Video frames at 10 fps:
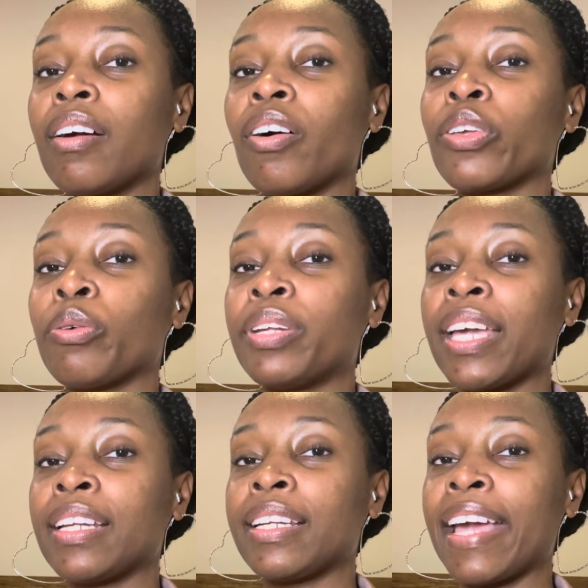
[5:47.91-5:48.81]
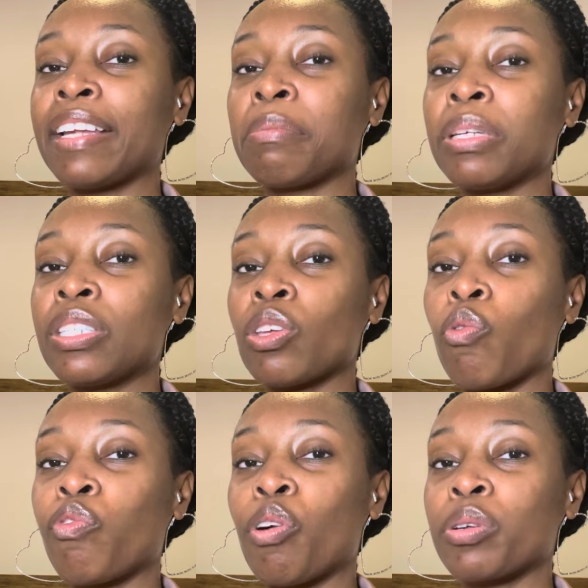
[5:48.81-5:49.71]
on your day-to-day, to be
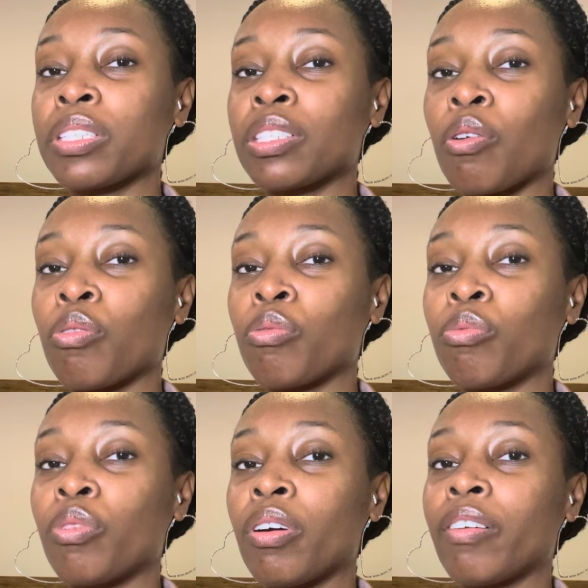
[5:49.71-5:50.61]
so focused on